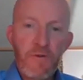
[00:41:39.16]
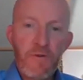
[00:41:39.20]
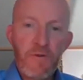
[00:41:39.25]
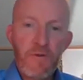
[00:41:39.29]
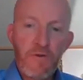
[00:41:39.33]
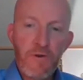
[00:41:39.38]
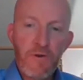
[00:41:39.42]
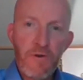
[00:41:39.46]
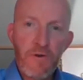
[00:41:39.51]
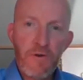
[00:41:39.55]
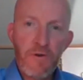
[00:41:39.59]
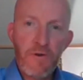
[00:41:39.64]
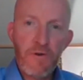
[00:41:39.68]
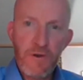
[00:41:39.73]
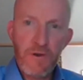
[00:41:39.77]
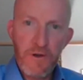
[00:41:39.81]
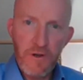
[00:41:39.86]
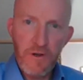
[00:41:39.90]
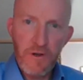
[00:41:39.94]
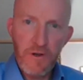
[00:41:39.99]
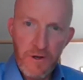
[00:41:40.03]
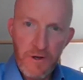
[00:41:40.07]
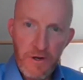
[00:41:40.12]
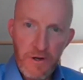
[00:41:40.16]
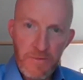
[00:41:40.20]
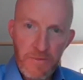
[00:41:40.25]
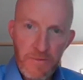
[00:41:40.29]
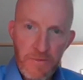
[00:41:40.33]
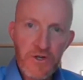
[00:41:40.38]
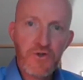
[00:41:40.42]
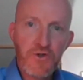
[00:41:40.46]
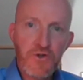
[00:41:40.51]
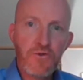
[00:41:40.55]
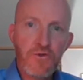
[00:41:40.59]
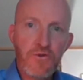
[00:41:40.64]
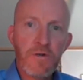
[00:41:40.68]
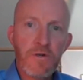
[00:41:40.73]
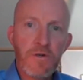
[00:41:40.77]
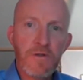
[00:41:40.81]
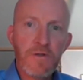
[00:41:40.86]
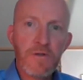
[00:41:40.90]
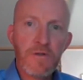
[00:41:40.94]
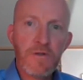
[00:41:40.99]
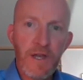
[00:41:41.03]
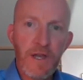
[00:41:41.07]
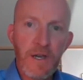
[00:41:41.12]
you can be assured
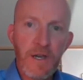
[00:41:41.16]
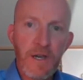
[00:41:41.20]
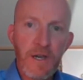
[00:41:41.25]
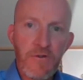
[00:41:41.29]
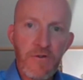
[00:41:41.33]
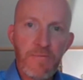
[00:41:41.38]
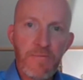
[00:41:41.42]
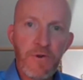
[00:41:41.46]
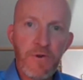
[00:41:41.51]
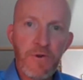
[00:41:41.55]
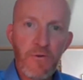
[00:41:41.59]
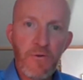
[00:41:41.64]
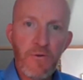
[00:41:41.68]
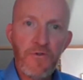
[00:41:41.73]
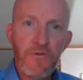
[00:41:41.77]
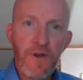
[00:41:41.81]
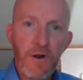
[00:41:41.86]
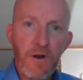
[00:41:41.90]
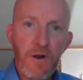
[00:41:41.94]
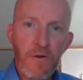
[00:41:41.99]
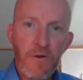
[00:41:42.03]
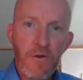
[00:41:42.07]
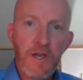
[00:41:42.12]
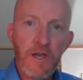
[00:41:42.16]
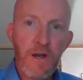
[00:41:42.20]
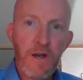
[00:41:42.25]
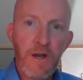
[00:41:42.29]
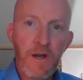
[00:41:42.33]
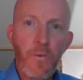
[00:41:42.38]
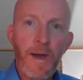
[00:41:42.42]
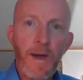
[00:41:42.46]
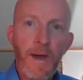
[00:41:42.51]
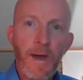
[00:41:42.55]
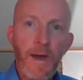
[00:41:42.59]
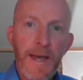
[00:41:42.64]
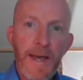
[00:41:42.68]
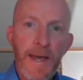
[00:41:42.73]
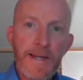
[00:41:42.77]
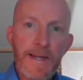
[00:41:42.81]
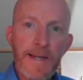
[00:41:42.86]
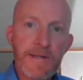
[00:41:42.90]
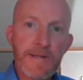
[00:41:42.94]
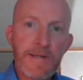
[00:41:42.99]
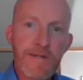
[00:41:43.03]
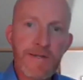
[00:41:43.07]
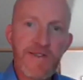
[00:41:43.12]
that the criminals are looking at
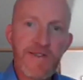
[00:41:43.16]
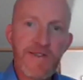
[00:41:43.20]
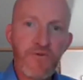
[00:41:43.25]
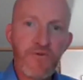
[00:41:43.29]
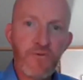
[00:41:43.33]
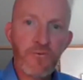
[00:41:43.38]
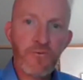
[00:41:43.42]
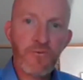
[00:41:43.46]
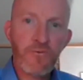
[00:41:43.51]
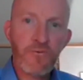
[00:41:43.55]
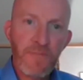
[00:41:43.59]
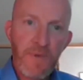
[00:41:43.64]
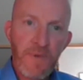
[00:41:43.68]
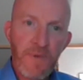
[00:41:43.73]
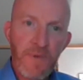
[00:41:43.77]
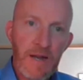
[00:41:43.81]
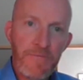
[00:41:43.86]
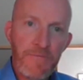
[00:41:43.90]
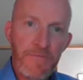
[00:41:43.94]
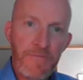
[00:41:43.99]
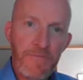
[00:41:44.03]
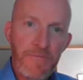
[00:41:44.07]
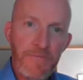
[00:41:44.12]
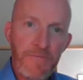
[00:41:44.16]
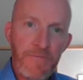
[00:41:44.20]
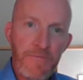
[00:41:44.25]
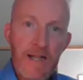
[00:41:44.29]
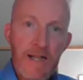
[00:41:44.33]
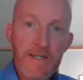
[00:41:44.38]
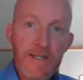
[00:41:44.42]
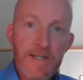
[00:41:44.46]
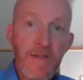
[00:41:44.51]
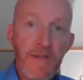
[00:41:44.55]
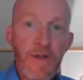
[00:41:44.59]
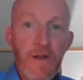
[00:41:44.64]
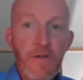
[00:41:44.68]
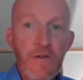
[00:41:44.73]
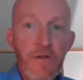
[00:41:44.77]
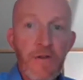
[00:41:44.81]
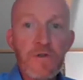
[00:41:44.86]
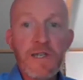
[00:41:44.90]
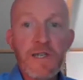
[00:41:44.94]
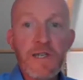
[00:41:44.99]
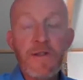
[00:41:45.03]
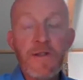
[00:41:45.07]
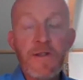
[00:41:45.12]
ways to advance, and they're
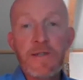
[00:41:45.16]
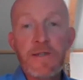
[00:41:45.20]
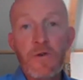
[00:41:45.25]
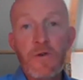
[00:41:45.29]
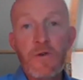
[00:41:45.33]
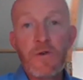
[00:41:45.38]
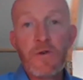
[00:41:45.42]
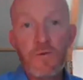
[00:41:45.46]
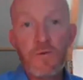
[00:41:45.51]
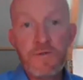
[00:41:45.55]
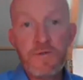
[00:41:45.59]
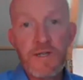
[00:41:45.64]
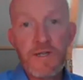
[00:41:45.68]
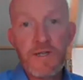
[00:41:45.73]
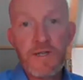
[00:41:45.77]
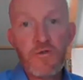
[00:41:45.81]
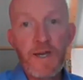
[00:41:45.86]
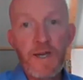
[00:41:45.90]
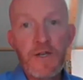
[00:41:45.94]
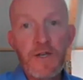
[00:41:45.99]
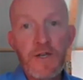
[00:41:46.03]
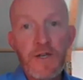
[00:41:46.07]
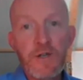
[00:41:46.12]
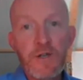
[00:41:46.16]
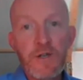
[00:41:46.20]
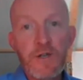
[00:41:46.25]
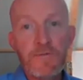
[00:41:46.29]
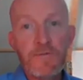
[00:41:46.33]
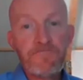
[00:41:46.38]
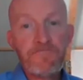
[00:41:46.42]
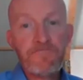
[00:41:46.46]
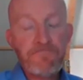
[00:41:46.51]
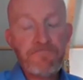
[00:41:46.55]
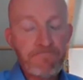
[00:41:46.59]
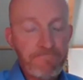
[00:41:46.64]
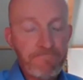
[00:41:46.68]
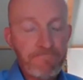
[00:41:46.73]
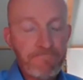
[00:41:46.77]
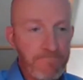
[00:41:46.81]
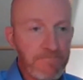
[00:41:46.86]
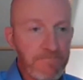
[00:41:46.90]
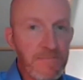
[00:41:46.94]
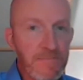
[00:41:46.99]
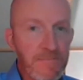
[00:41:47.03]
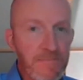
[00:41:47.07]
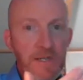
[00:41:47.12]
using this whole situation
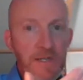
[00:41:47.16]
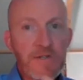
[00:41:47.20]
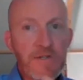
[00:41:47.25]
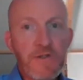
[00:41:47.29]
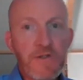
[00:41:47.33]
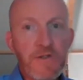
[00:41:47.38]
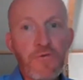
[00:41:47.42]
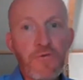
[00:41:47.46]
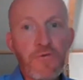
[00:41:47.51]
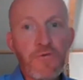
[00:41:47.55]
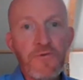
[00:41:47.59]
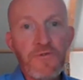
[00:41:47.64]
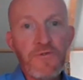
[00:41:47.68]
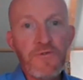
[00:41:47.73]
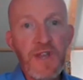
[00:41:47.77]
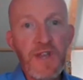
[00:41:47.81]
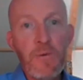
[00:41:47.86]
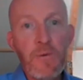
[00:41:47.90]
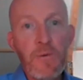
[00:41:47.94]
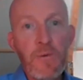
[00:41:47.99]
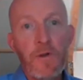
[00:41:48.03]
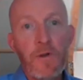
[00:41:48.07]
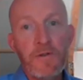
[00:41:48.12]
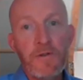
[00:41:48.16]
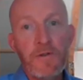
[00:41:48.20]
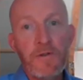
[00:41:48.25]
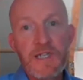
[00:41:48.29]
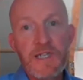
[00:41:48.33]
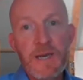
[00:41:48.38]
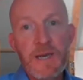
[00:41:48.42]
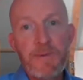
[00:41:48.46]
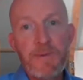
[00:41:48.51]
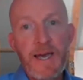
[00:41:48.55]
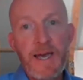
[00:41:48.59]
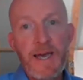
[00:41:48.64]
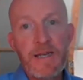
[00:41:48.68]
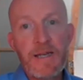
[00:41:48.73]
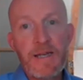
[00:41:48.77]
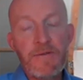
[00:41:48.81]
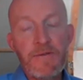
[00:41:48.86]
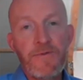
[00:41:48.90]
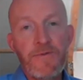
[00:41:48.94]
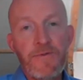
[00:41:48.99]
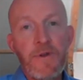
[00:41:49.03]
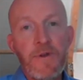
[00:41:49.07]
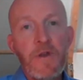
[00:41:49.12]
to stay one step ahead
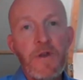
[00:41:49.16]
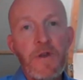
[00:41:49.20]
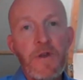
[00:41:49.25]
of